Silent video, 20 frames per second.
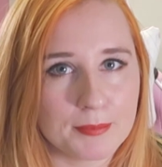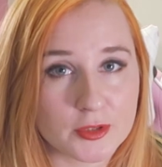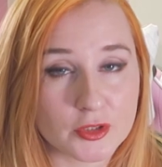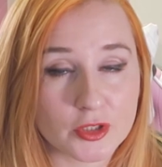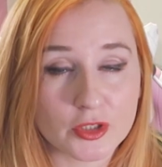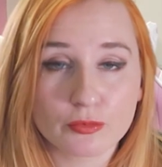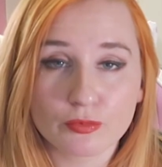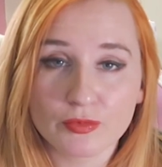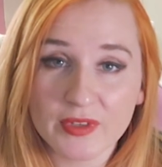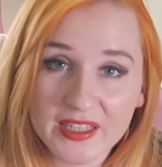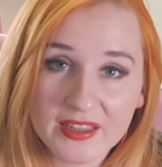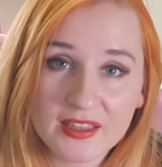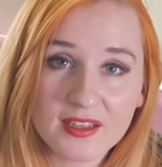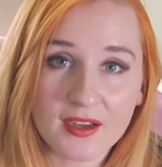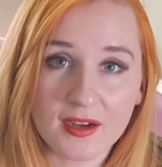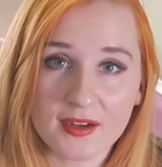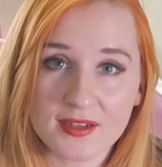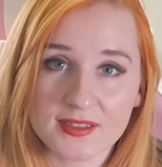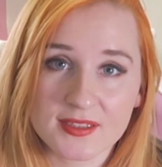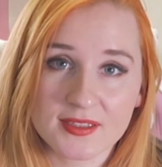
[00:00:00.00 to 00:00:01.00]
but just read the
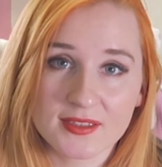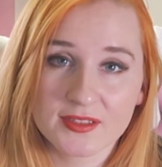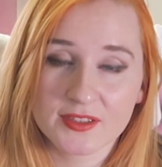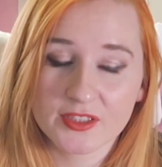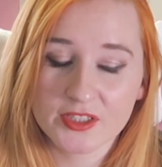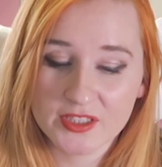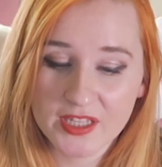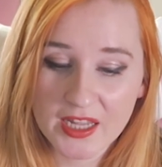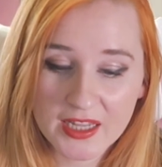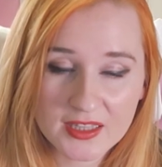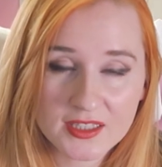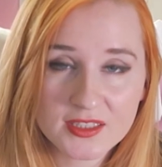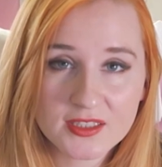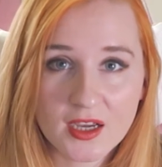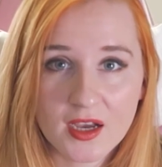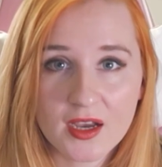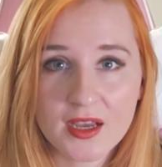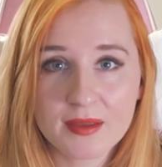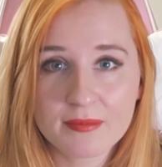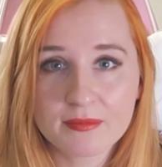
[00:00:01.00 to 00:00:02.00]
cards. Just take the
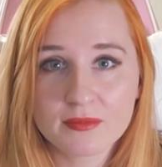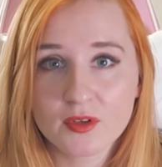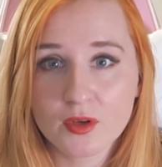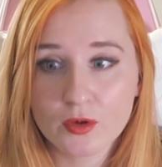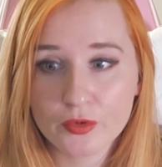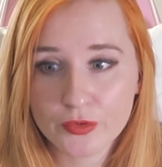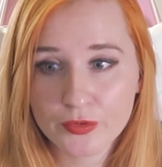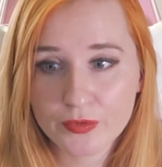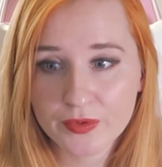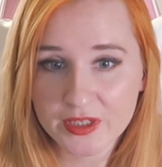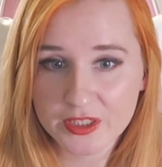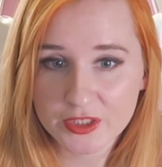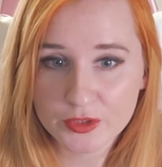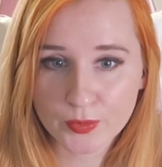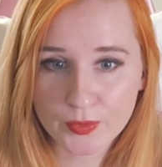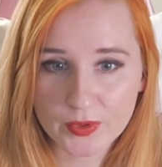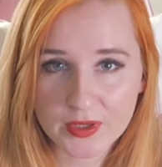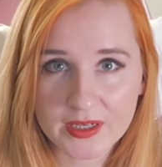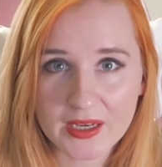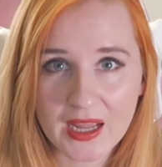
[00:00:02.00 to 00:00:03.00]
time, go through
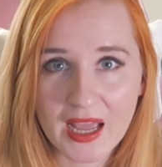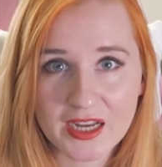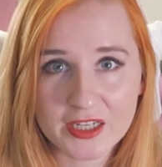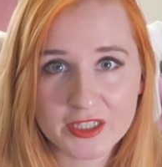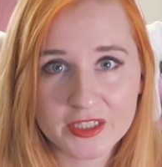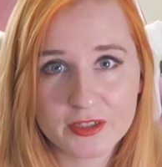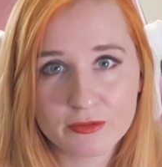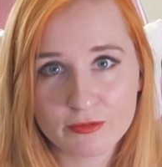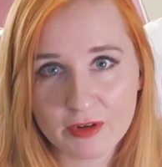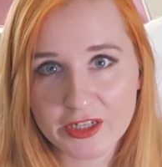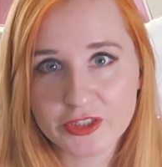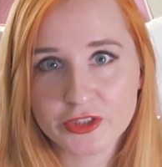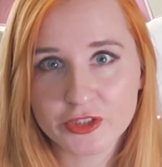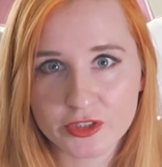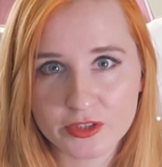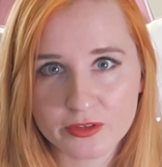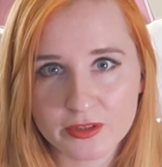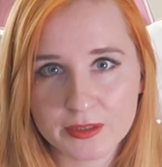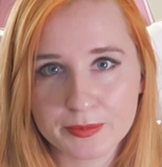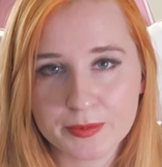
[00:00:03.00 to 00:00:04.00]
each one, actually
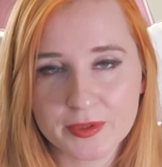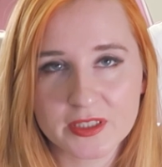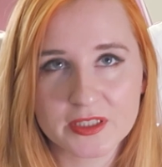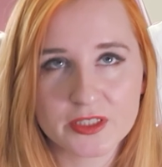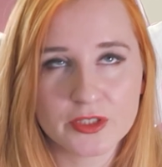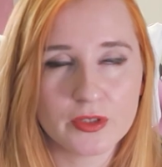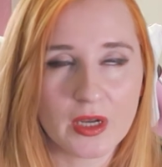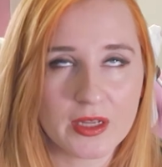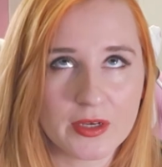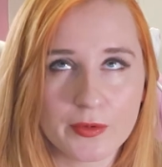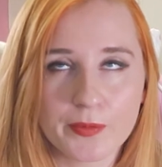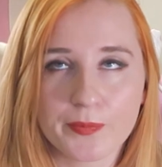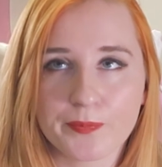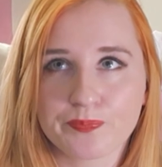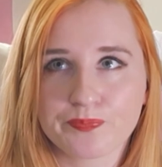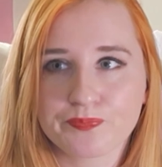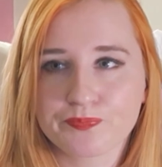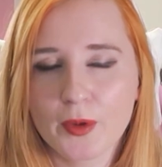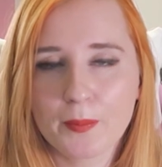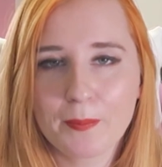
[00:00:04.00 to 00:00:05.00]
register it, because I know
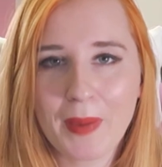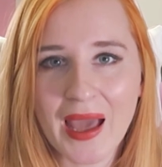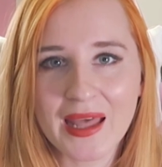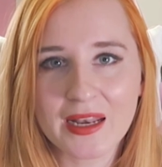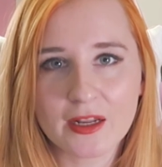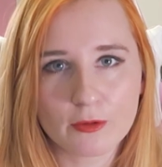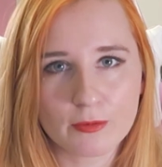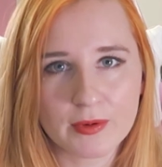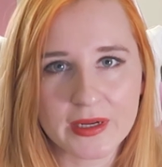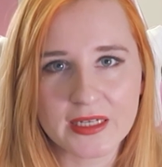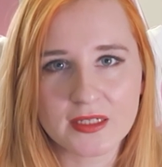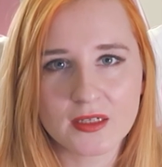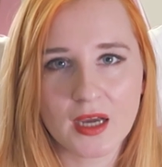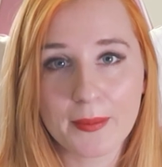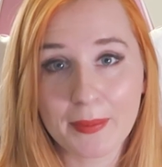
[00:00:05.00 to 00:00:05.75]
you can panic read.